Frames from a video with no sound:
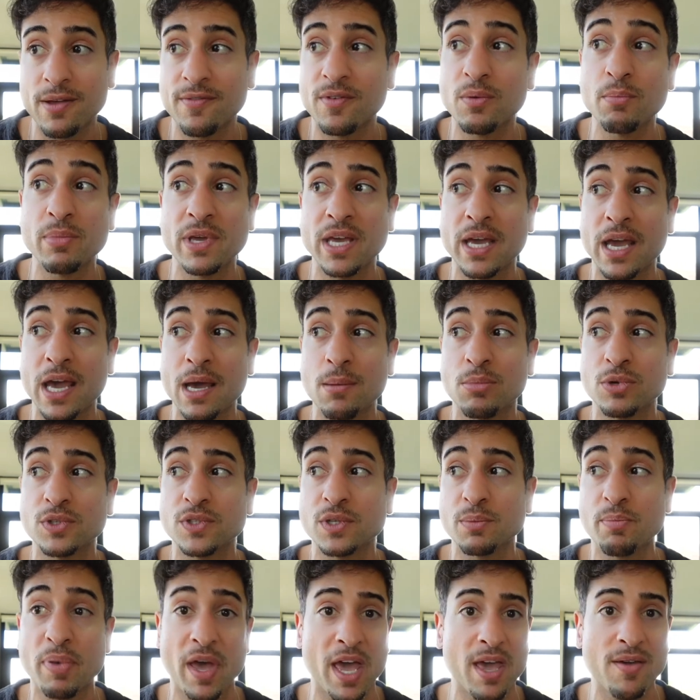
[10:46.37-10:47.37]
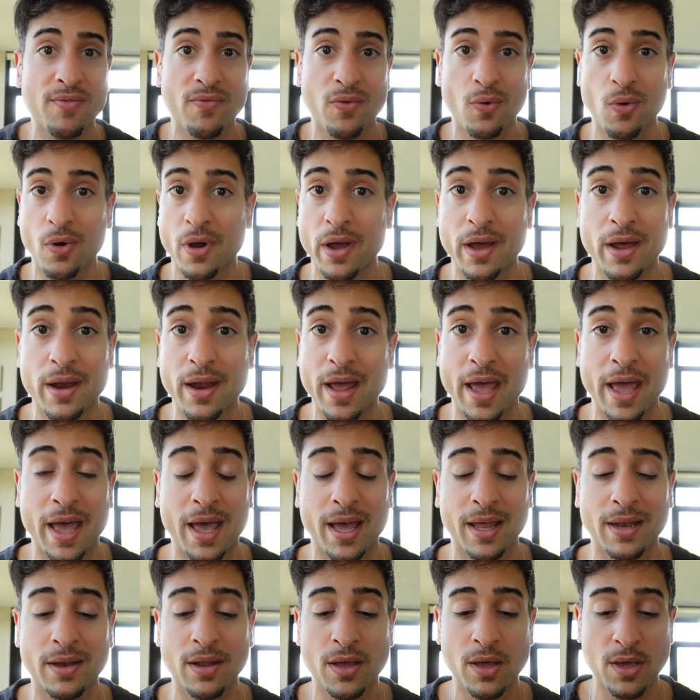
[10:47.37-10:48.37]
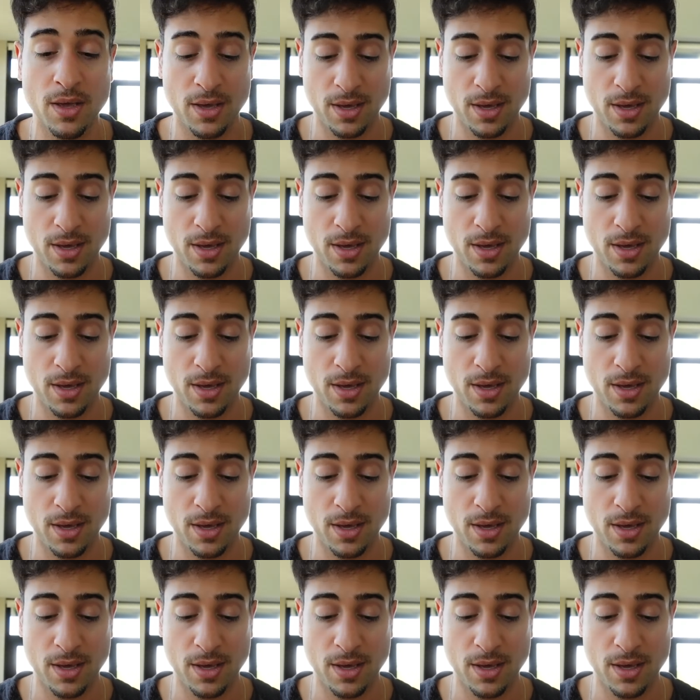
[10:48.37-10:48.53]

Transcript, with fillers: even being able to pay for it. And